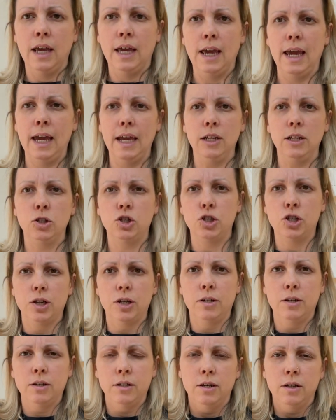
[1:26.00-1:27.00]
each
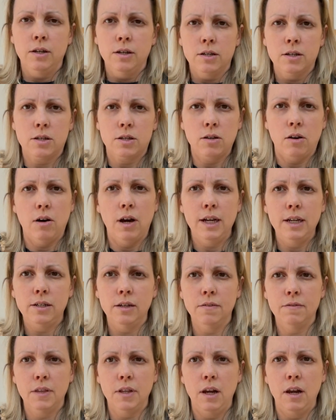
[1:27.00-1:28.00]
side
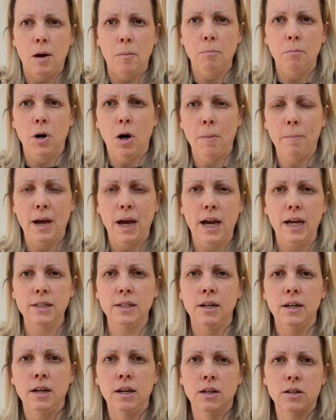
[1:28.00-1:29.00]
of the lumbar pad
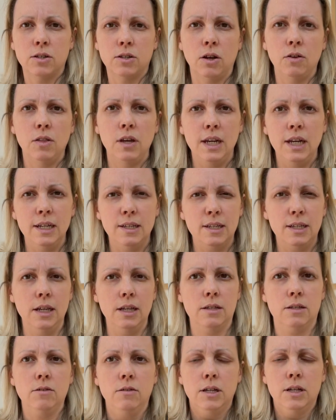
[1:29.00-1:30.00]
so that it
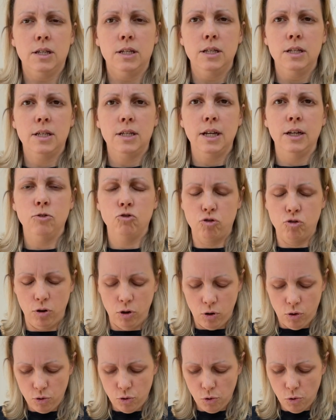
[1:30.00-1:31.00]
sits nice and central
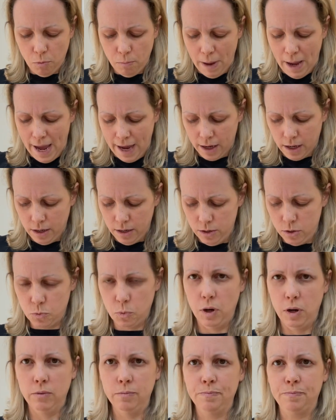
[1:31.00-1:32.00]
on your back as
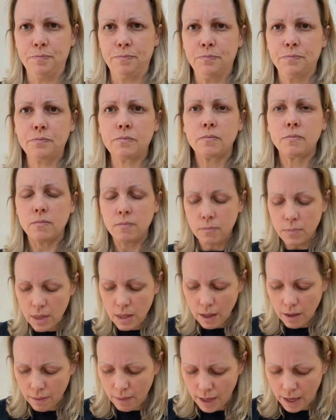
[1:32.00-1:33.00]
well.
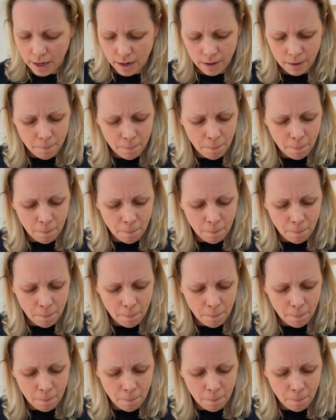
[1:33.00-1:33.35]
Then